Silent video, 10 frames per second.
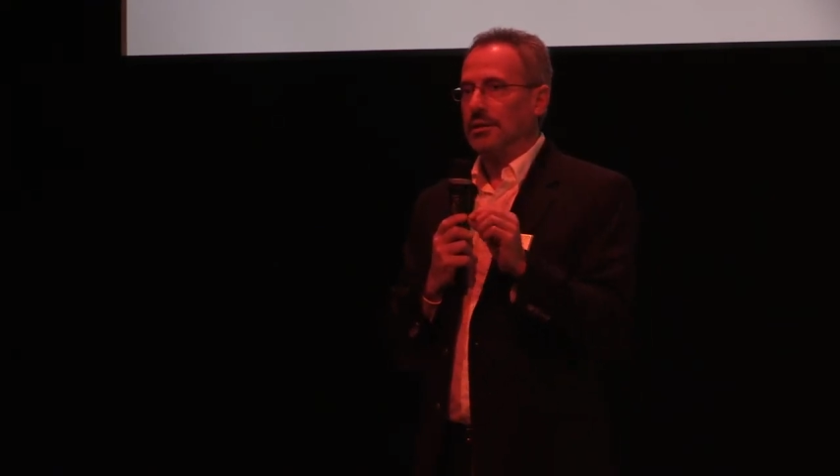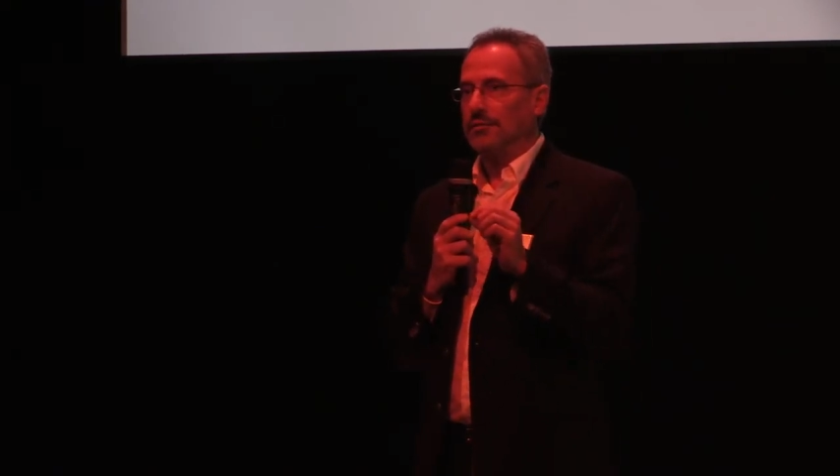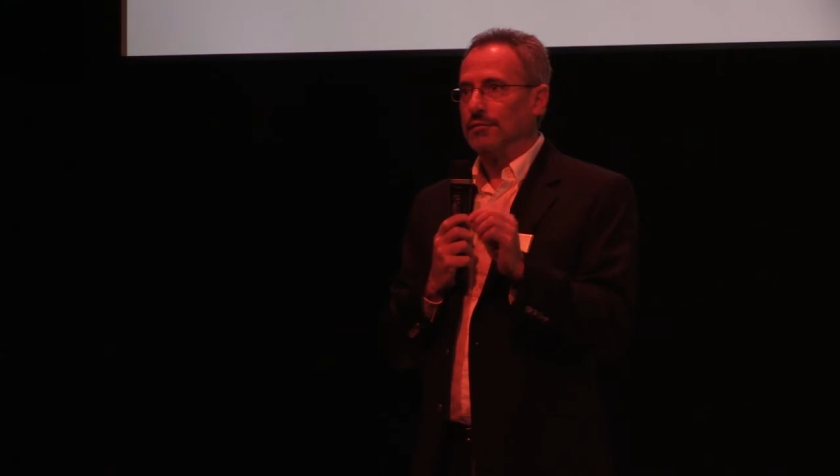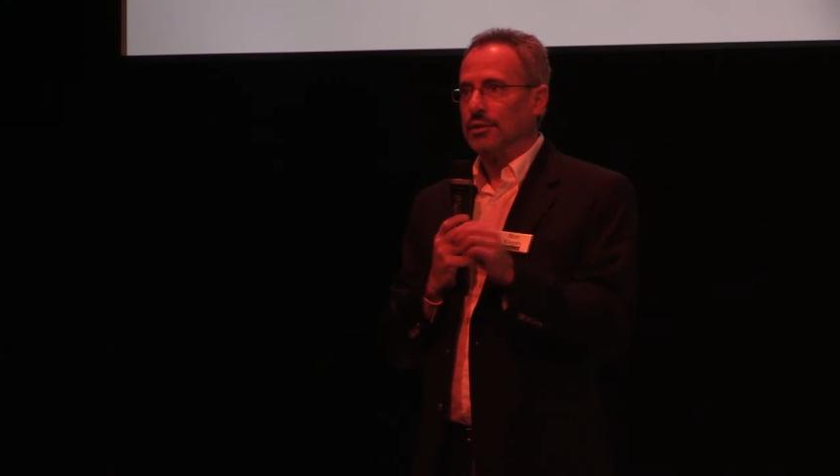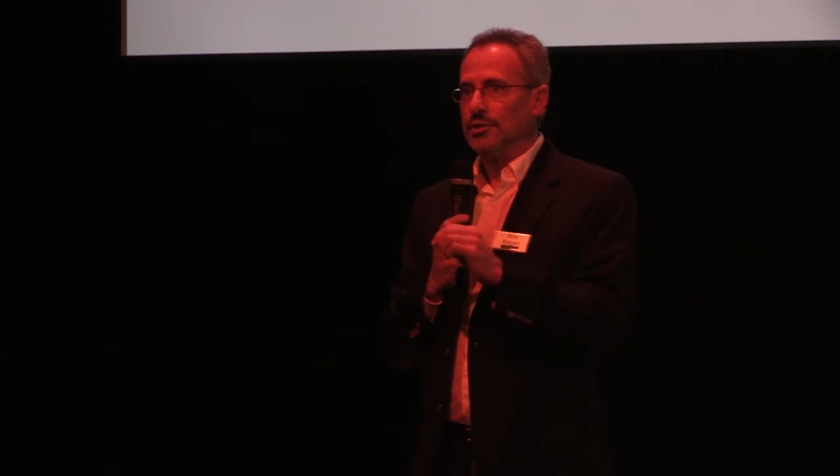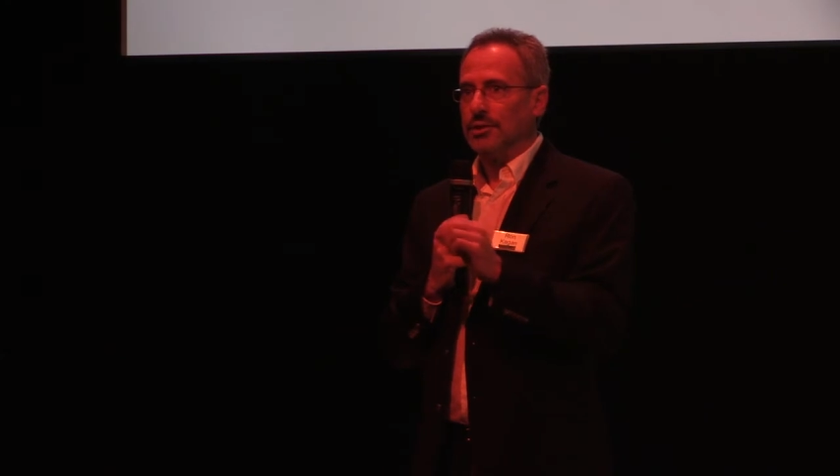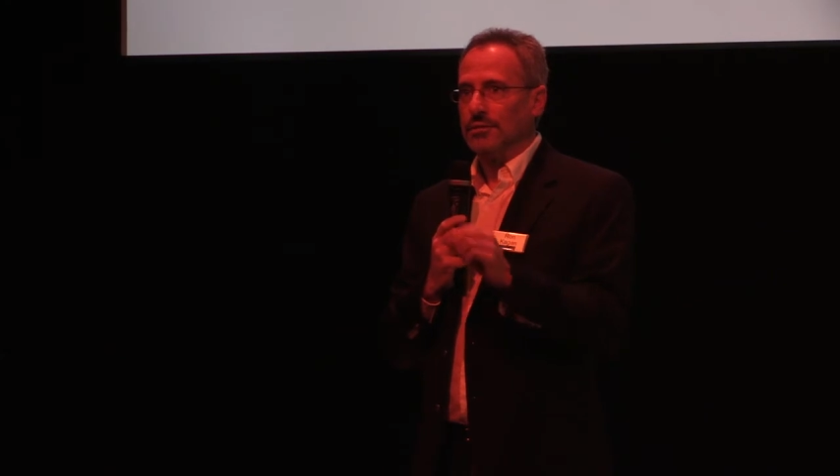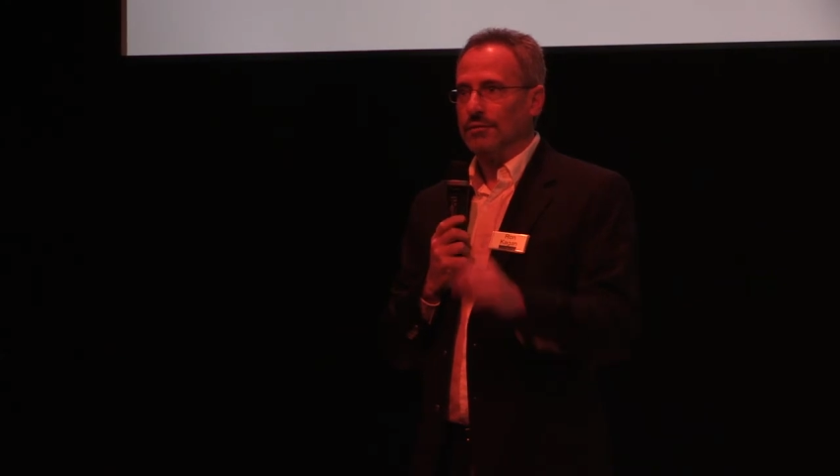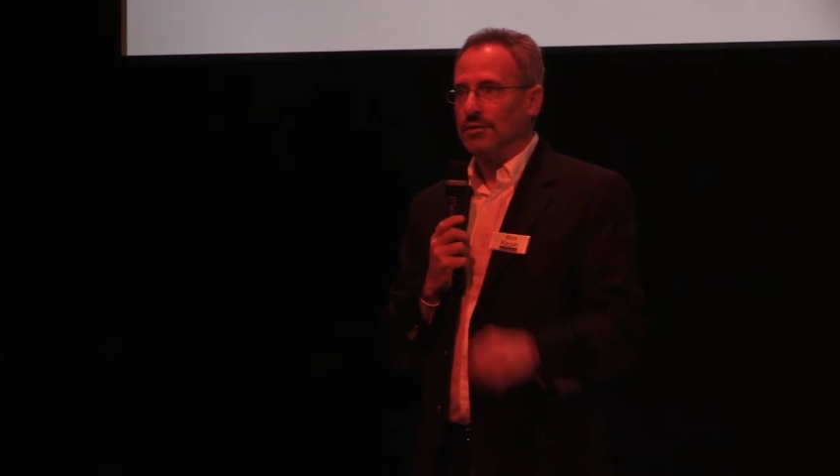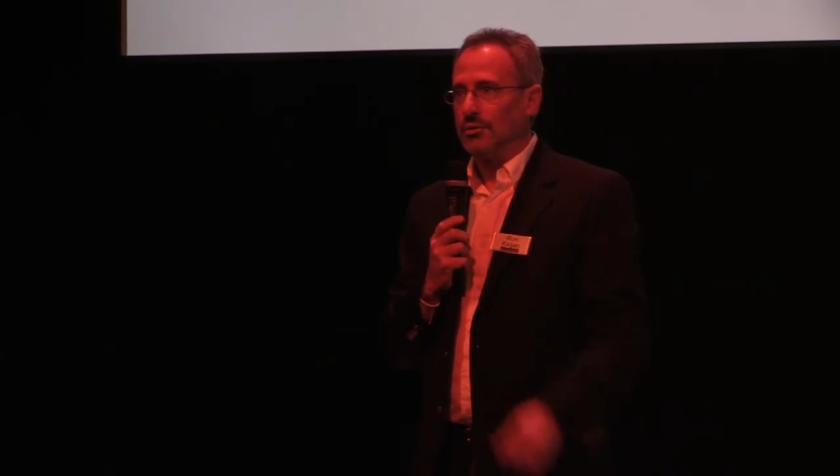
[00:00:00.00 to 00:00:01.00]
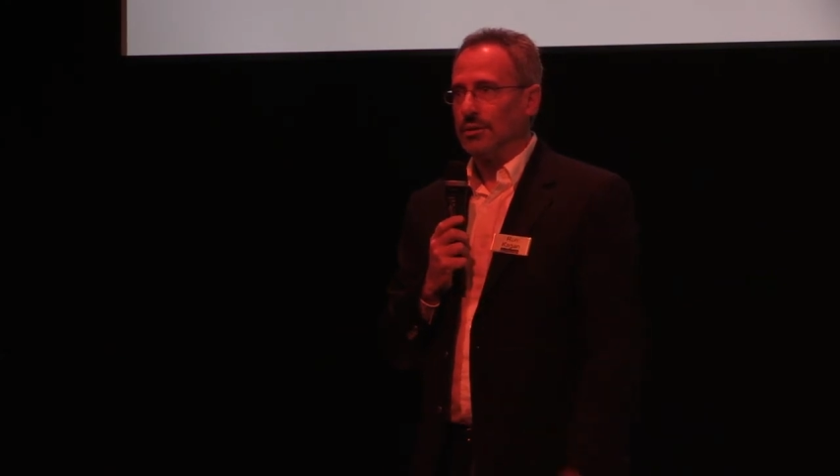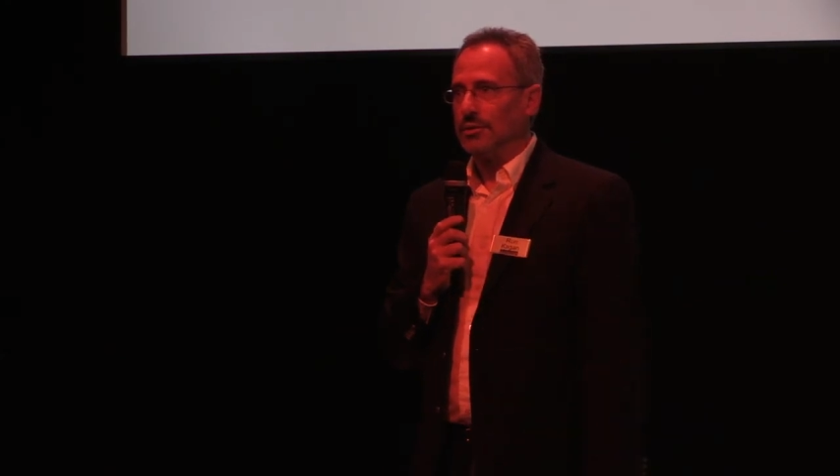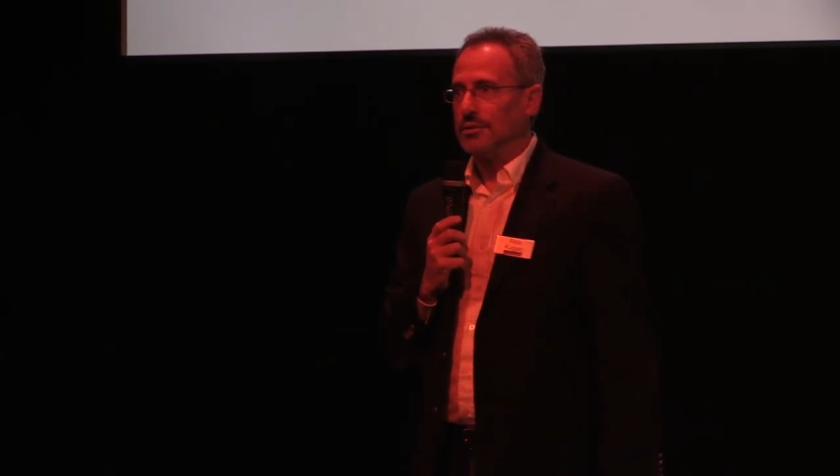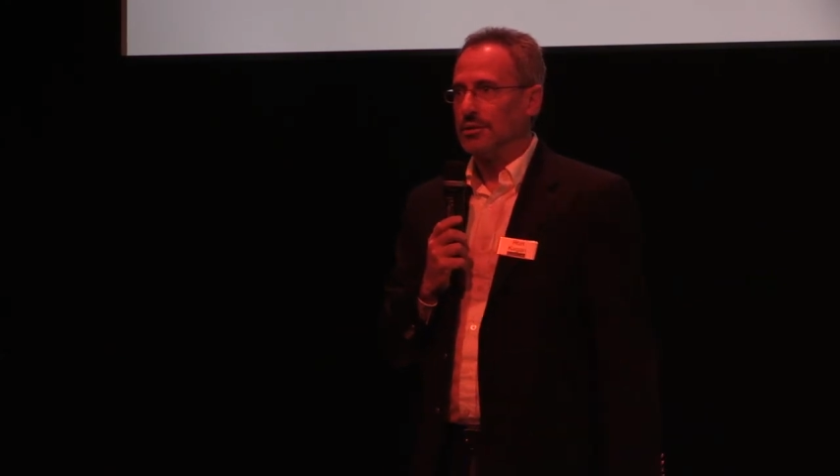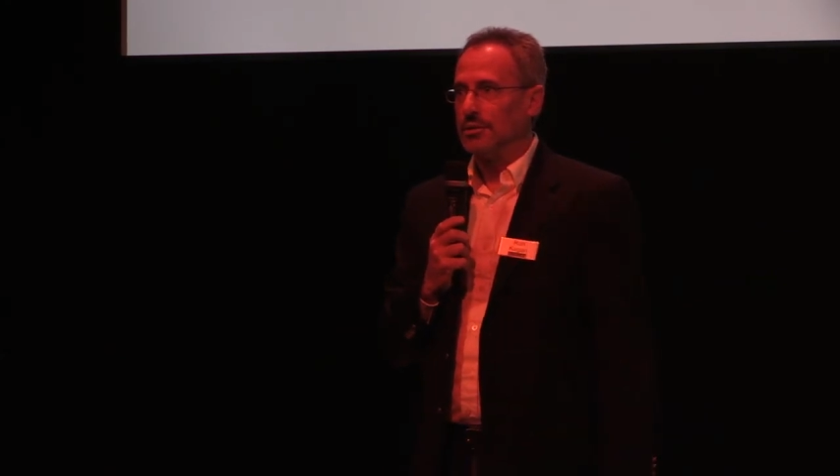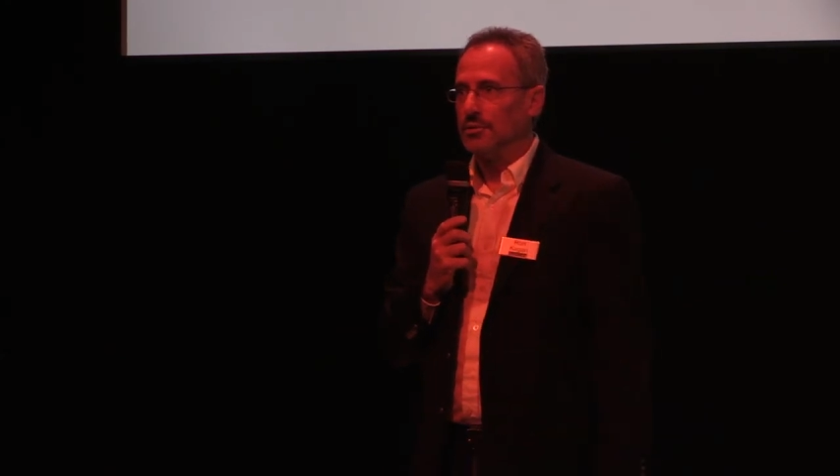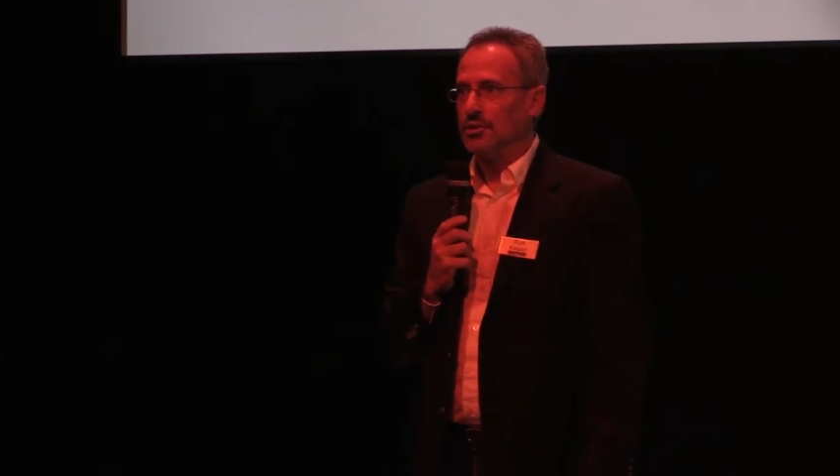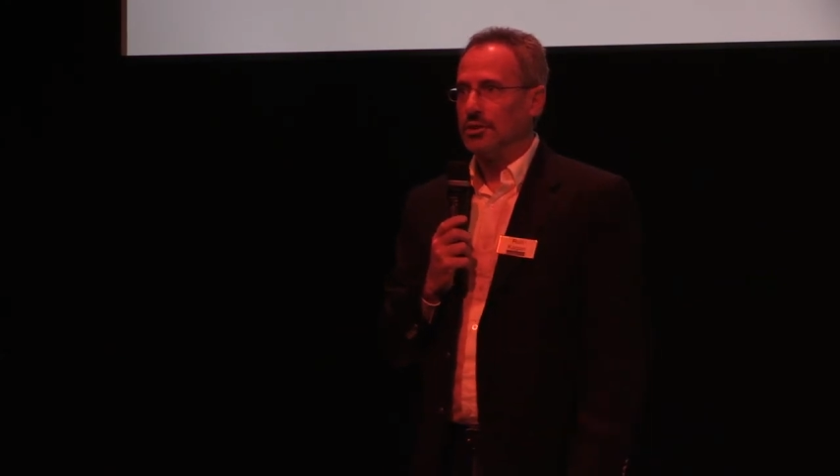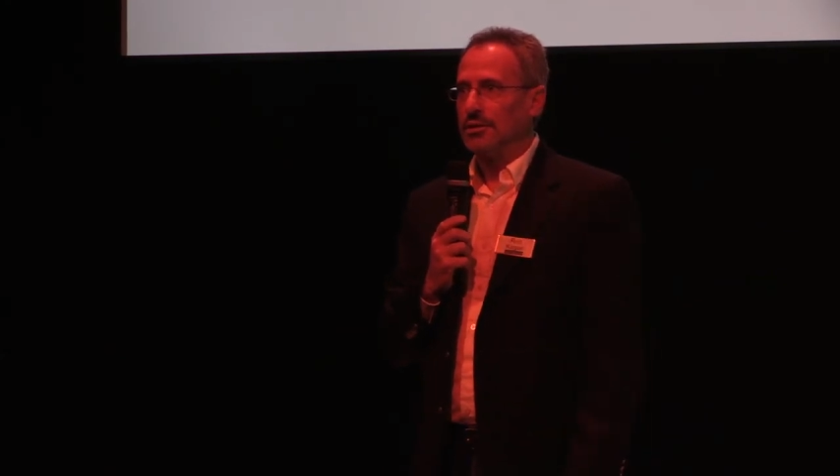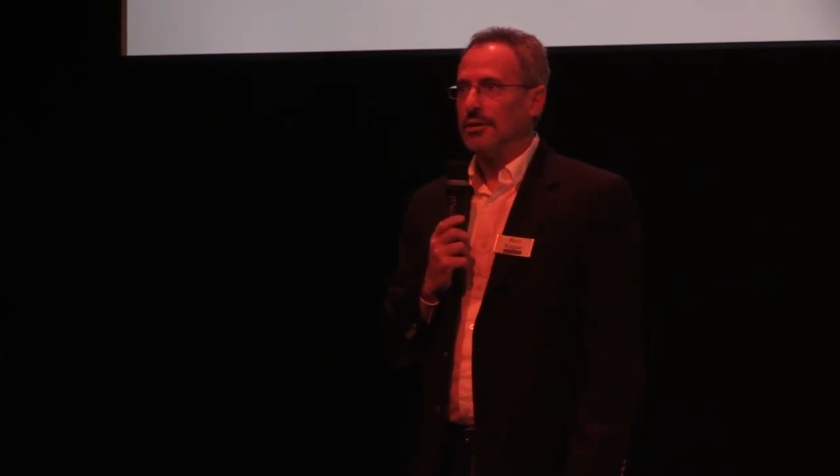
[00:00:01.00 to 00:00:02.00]
for each individual
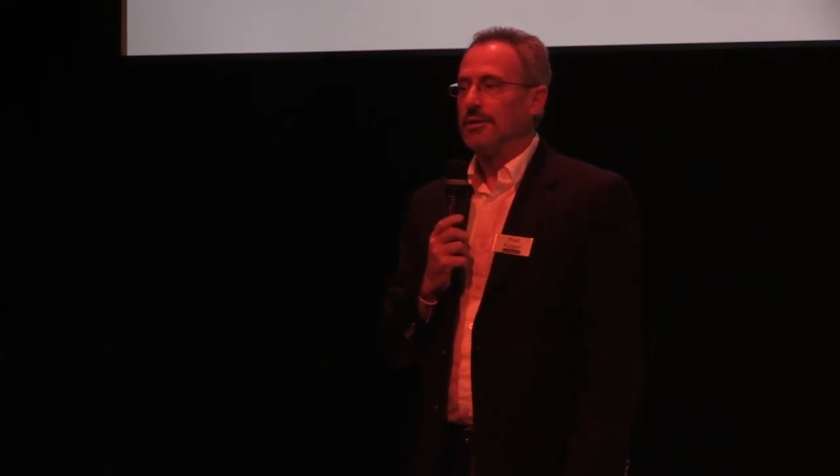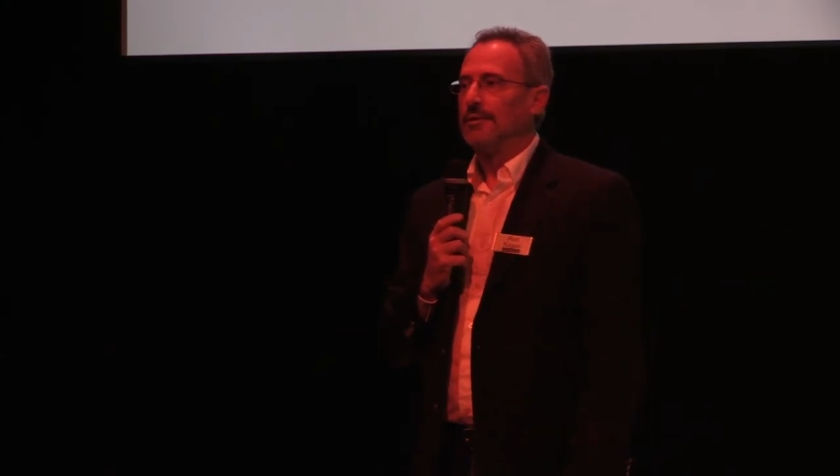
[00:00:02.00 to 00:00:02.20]
institution.